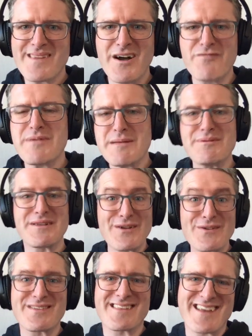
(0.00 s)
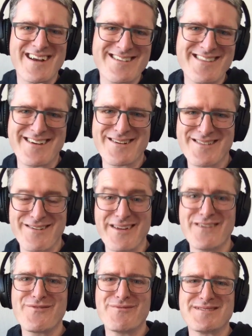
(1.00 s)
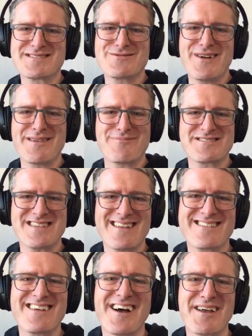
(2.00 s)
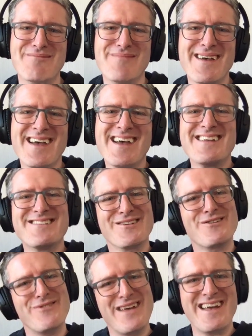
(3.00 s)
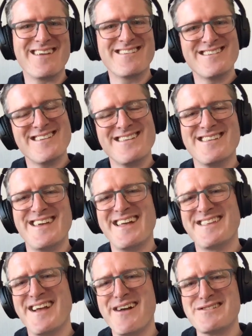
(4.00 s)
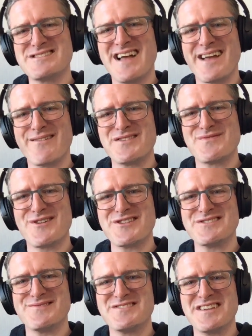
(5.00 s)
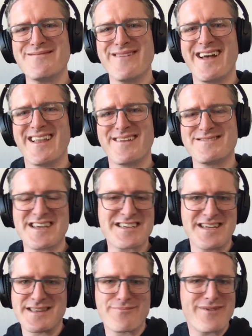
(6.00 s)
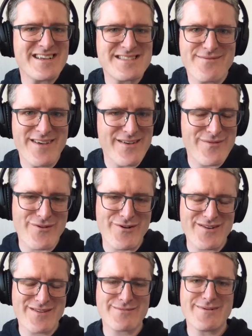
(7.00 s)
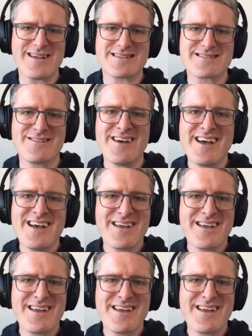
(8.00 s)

of people using their infamous 20% time to create the Irish language version of Gmail, and I was actually at the press event for it as well. So,